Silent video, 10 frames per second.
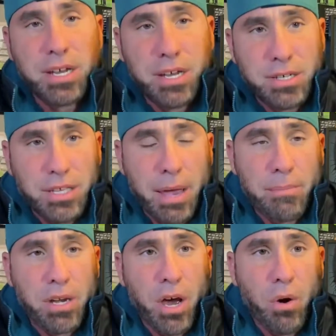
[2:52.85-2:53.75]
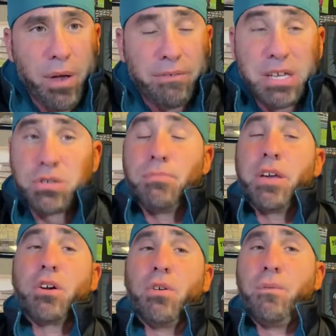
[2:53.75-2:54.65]
to let me know if this would be a
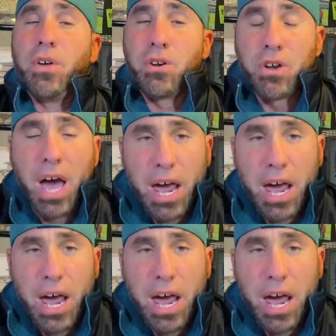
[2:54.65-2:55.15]
good fit or not.